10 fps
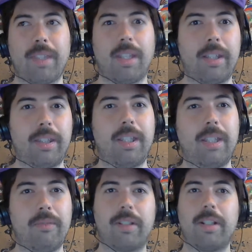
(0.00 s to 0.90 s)
I think
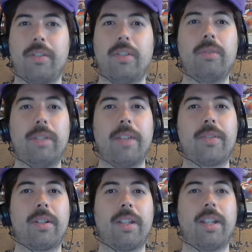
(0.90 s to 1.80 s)
he forgot to do it
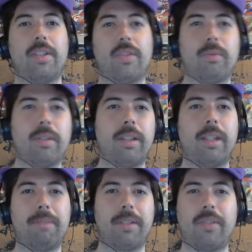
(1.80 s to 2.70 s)
yesterday, and he's
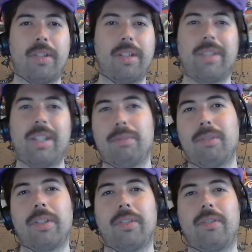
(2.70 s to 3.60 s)
really pissed off that he
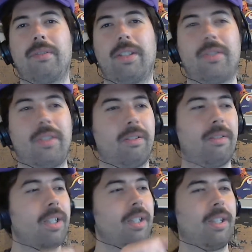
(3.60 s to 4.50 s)
broke his streak. So
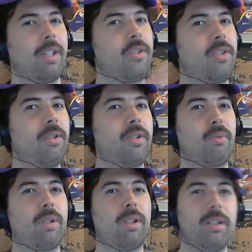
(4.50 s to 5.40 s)
he's doing his
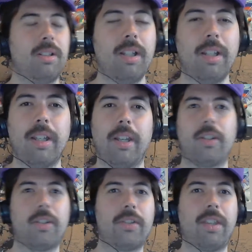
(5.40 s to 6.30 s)
Wordle, and
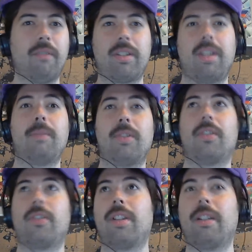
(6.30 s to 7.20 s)
all 7 teams are
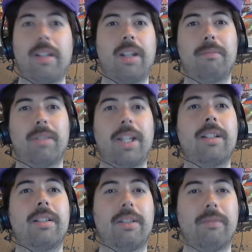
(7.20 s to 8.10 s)
just staring at him
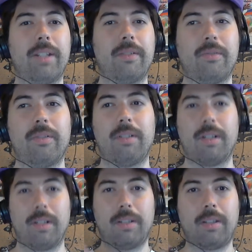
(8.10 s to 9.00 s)
blankly, waiting
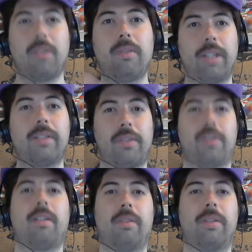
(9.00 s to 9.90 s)
for the new leg to
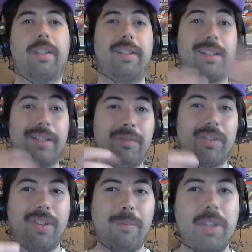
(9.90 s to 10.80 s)
start or to deliver
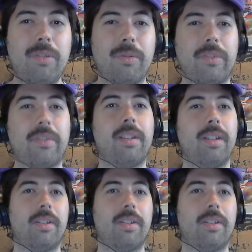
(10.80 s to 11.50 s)
some news.